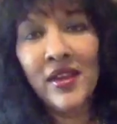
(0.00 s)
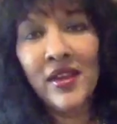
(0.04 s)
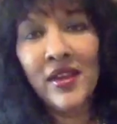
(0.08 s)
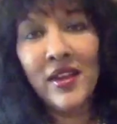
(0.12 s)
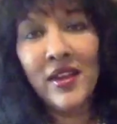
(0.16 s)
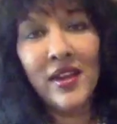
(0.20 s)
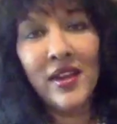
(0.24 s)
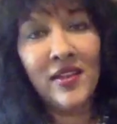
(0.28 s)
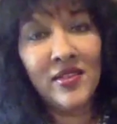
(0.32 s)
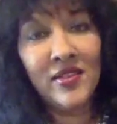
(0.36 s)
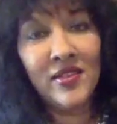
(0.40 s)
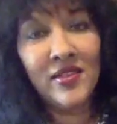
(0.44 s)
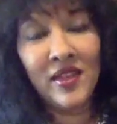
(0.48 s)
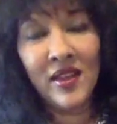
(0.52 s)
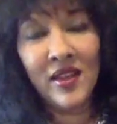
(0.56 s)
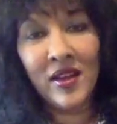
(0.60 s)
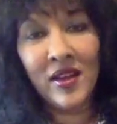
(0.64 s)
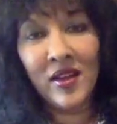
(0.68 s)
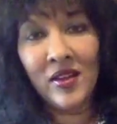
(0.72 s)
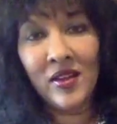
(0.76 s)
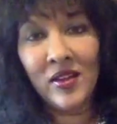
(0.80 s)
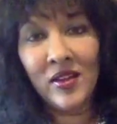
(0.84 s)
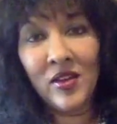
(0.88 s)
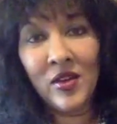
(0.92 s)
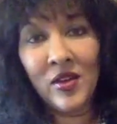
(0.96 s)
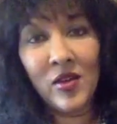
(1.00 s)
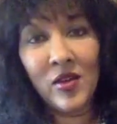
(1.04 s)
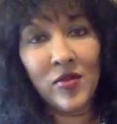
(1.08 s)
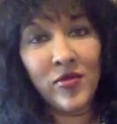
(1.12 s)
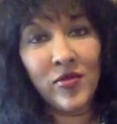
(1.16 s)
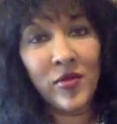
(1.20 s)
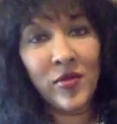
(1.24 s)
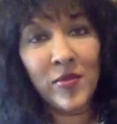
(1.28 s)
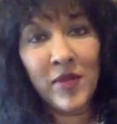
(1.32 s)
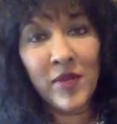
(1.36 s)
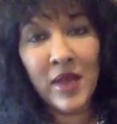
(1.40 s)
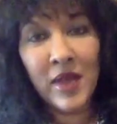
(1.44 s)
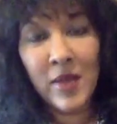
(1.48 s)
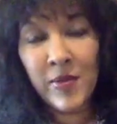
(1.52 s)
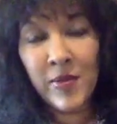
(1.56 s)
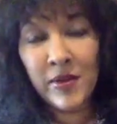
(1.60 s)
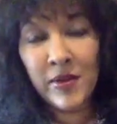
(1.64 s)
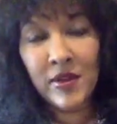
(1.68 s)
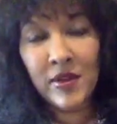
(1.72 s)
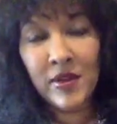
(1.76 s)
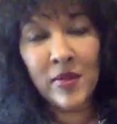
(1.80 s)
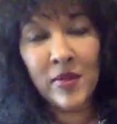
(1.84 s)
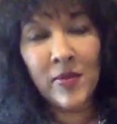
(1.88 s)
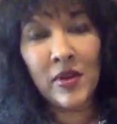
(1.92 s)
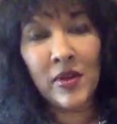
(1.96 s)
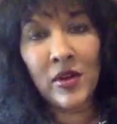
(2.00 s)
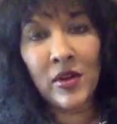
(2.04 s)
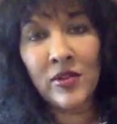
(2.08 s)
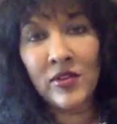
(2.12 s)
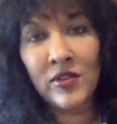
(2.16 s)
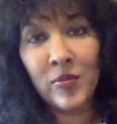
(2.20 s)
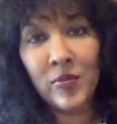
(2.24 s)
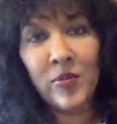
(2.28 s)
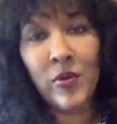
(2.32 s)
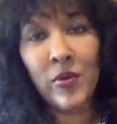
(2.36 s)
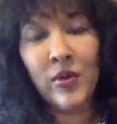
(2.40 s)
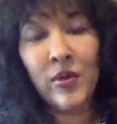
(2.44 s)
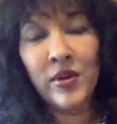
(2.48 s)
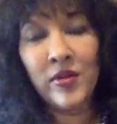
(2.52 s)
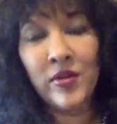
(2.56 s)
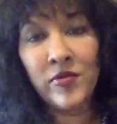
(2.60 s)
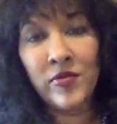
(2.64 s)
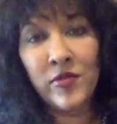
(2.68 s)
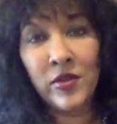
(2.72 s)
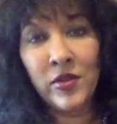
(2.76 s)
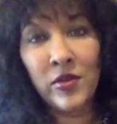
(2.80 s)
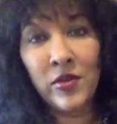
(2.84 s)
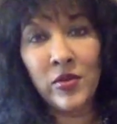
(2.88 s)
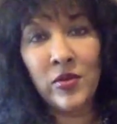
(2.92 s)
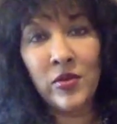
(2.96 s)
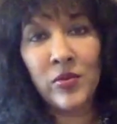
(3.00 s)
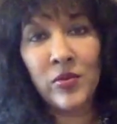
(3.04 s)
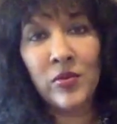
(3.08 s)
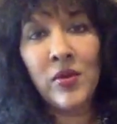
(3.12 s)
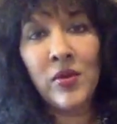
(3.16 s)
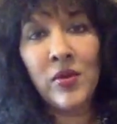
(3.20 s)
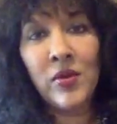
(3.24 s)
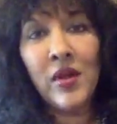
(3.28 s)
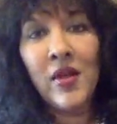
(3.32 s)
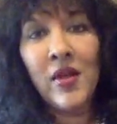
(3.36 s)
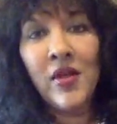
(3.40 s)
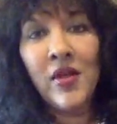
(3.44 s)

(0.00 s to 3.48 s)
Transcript: It's, from an epidemiologic point of view,